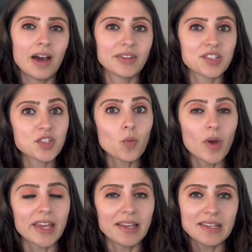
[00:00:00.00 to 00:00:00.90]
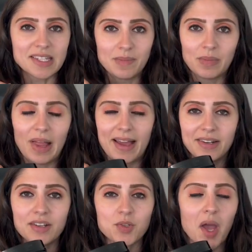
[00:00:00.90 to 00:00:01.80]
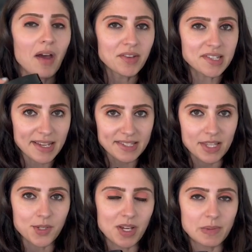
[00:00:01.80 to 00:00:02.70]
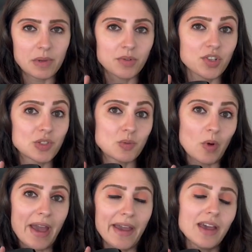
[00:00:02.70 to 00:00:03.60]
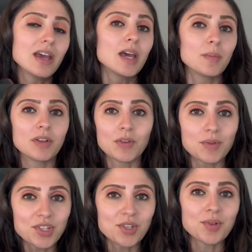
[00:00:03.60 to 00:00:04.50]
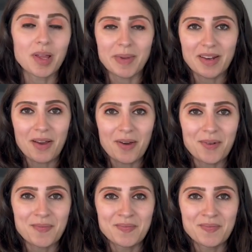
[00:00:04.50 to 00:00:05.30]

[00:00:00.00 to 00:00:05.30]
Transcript: This is a whey casein blend. So I haven't tested this recipe with just whey, but if you do, let me know.